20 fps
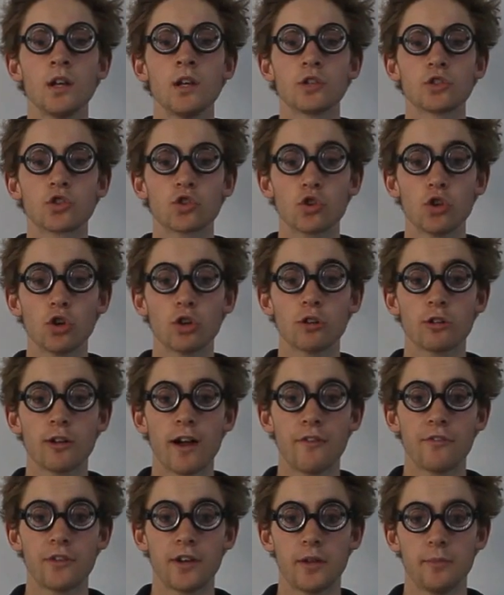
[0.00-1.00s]
Strong
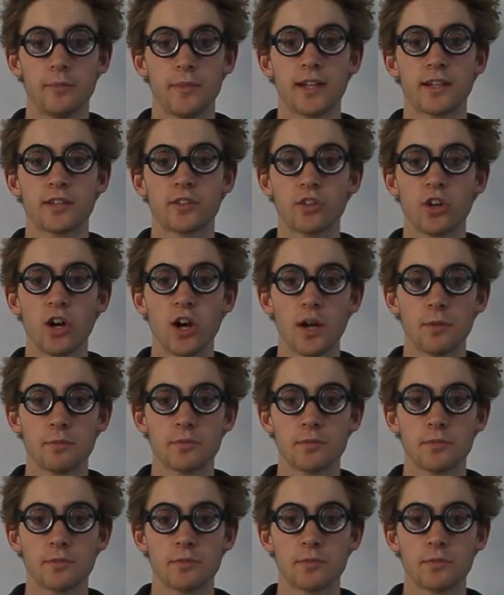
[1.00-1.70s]
gravity makes time.